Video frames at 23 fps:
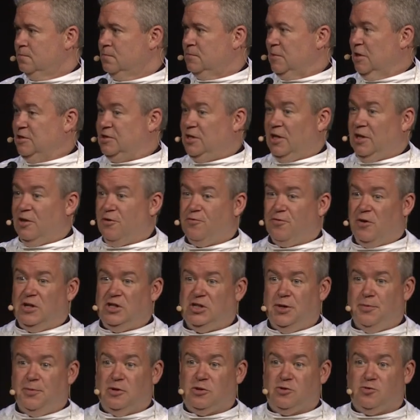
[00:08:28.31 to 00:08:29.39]
And suddenly,
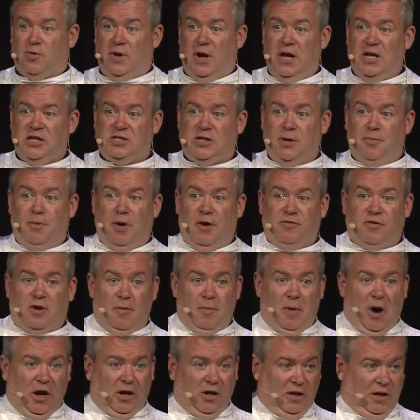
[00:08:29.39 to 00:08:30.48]
friendship is raised above
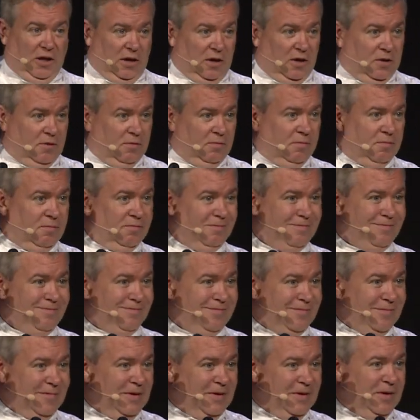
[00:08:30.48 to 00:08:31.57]
commodity.
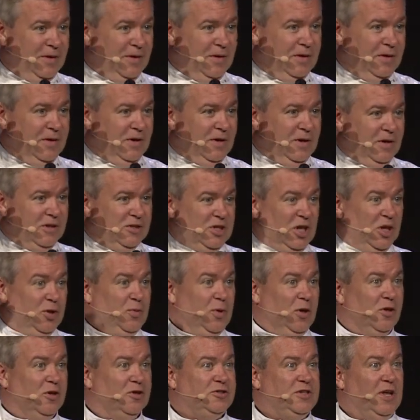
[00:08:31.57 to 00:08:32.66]
Suddenly, we
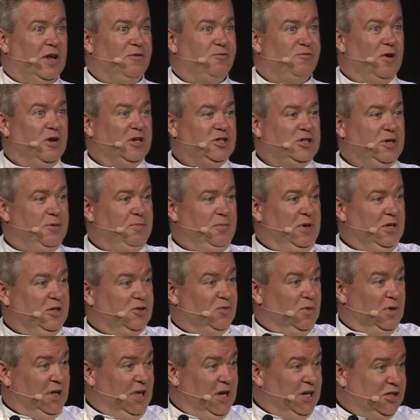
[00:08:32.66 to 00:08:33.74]
understand friendship means
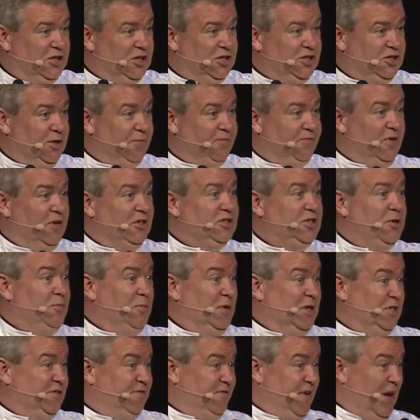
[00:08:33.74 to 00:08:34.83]
relationship, friendship
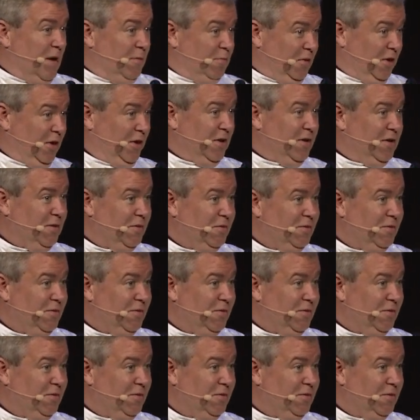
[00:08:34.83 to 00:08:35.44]
means family.